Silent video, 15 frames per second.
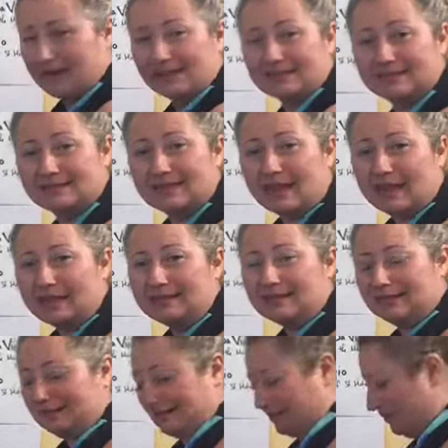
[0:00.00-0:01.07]
extend
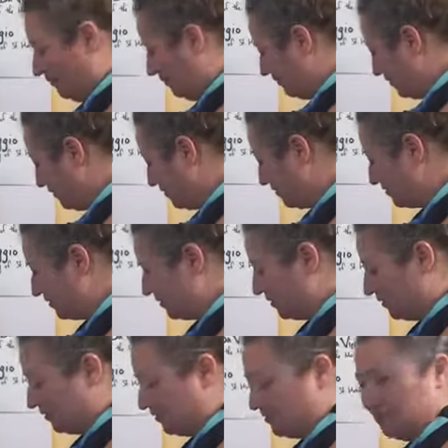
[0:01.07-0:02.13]
a little
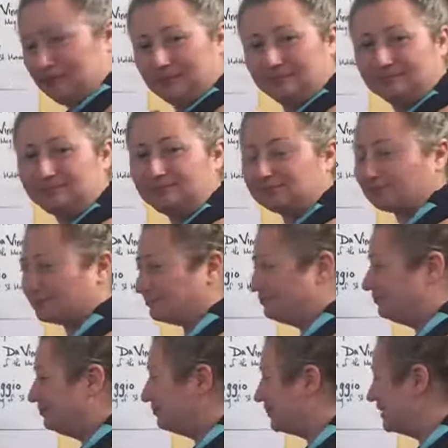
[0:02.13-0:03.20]
further.
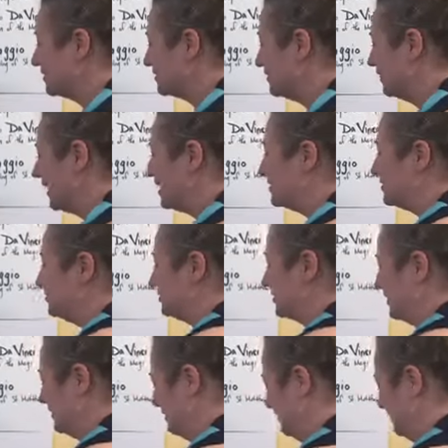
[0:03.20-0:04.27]
So as you can,